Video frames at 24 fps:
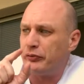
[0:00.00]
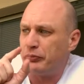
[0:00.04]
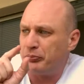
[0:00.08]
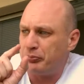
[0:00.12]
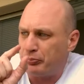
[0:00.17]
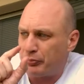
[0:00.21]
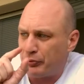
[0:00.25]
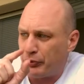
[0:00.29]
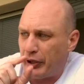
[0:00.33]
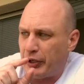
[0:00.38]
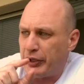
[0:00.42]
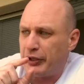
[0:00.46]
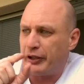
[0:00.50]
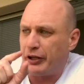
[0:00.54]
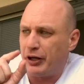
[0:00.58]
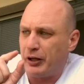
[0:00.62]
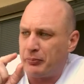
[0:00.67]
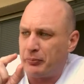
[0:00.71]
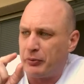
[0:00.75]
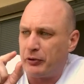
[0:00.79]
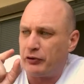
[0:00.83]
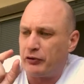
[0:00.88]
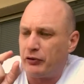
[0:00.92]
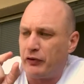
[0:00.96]
just break it
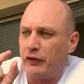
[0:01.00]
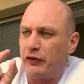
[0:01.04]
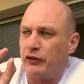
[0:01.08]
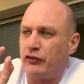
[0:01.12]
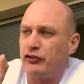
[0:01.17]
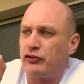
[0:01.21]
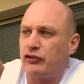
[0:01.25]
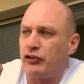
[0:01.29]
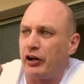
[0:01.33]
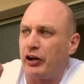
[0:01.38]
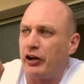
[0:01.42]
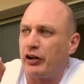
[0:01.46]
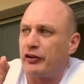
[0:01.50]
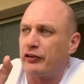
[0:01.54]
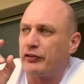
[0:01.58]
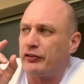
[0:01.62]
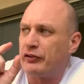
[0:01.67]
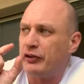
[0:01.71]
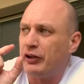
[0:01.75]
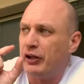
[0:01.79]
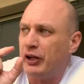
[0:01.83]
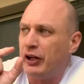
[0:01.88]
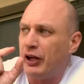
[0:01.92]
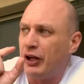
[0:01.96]
up into these
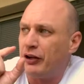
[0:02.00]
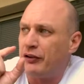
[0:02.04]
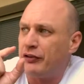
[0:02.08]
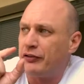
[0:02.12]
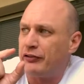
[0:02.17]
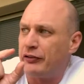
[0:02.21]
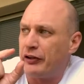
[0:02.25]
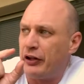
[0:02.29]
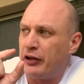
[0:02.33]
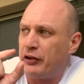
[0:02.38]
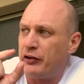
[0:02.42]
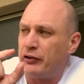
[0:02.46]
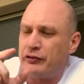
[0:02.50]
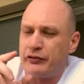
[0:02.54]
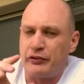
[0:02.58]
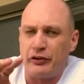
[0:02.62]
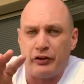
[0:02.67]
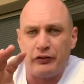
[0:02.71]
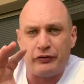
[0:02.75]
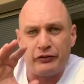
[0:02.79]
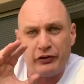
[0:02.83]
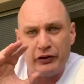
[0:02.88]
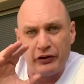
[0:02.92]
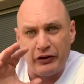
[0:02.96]
chunks and say to
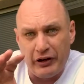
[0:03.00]
yourself,